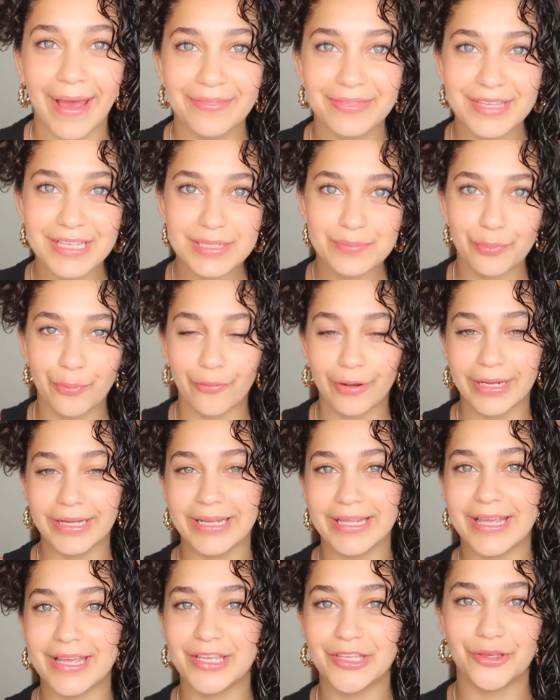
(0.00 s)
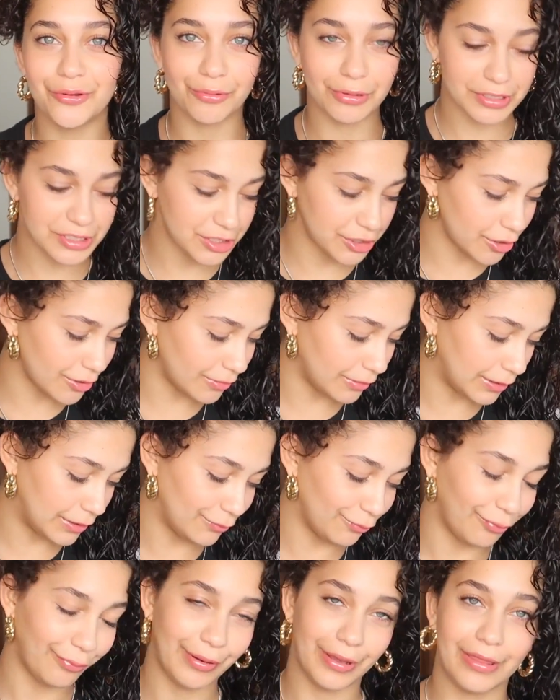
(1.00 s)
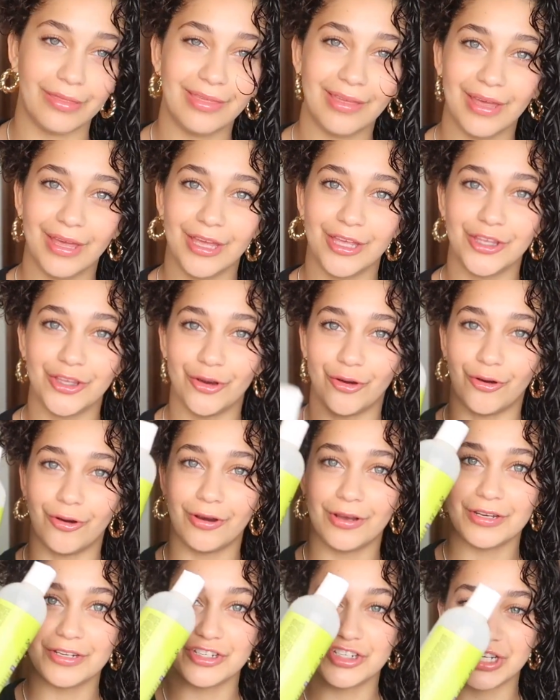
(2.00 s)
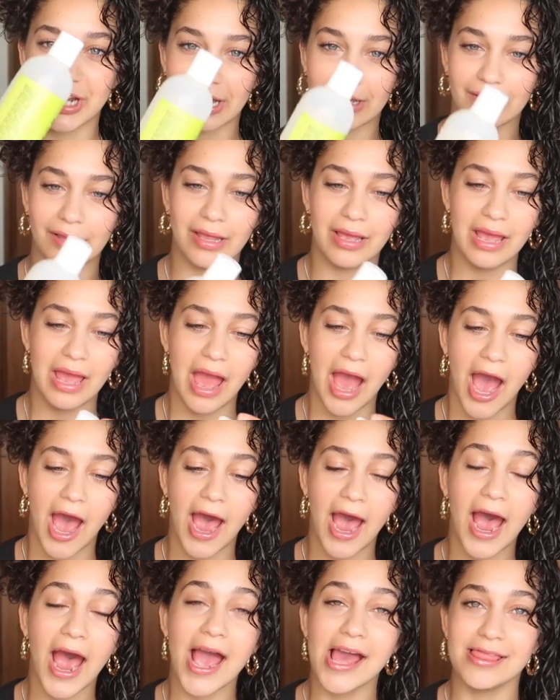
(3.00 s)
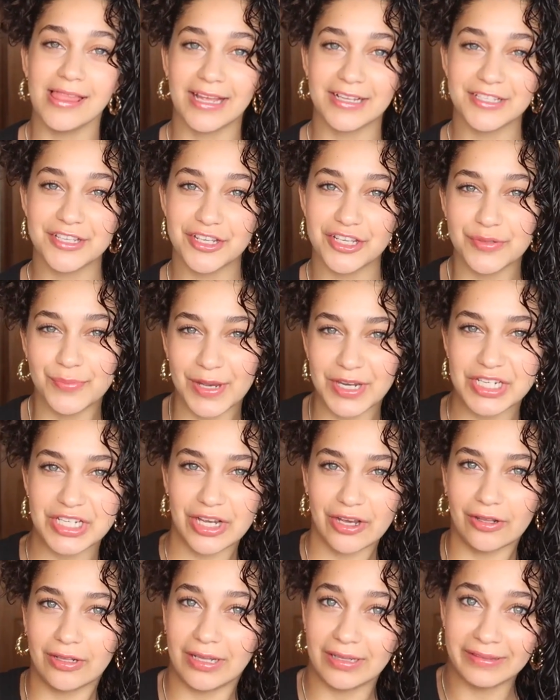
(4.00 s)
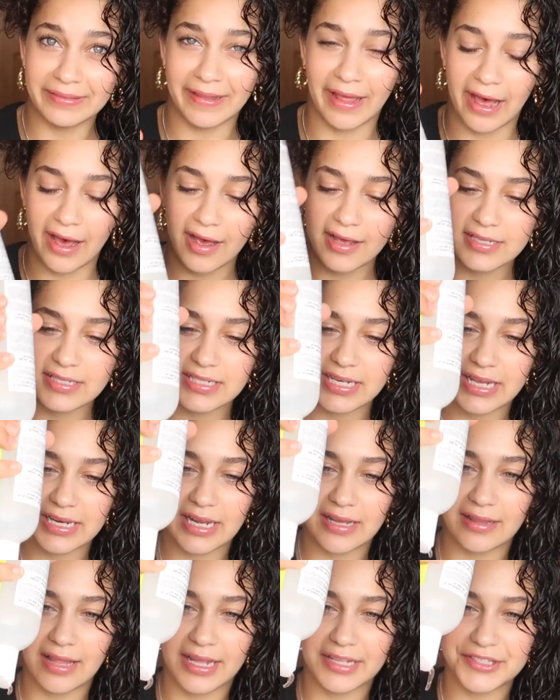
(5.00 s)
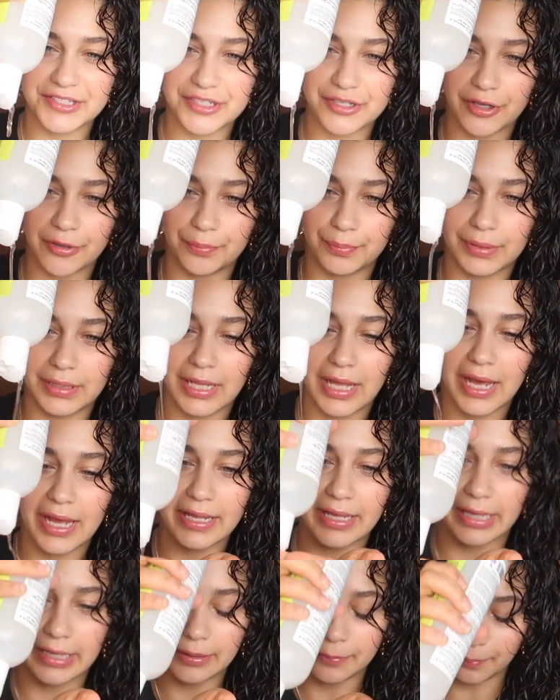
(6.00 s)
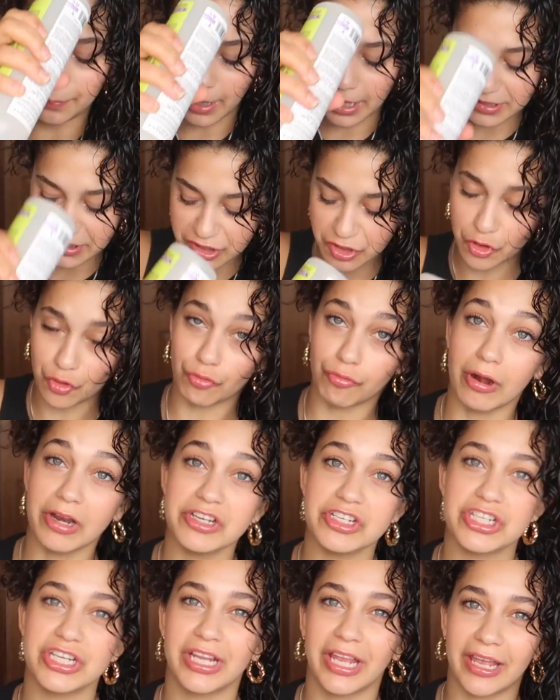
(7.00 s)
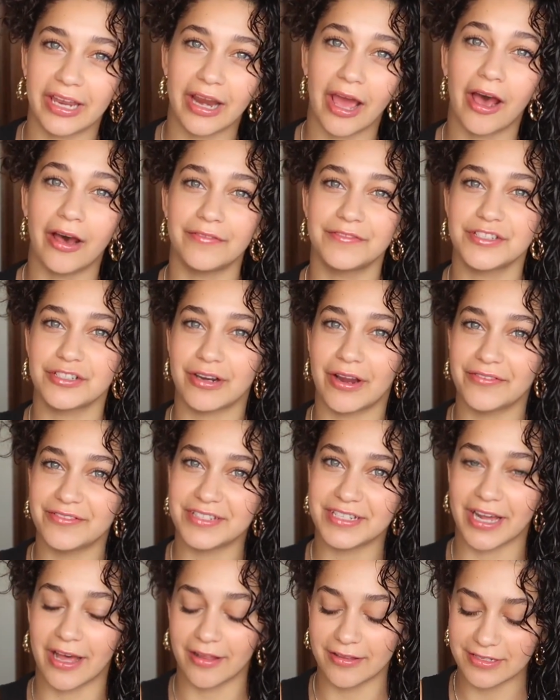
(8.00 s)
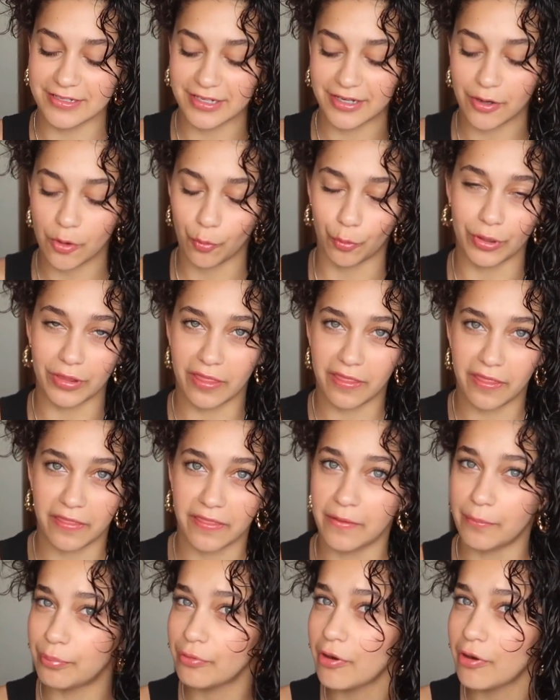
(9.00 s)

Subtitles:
at this point you want to go in with your gel. I like to use my gel last, and I like to apply it by scrunching it after I've styled it with the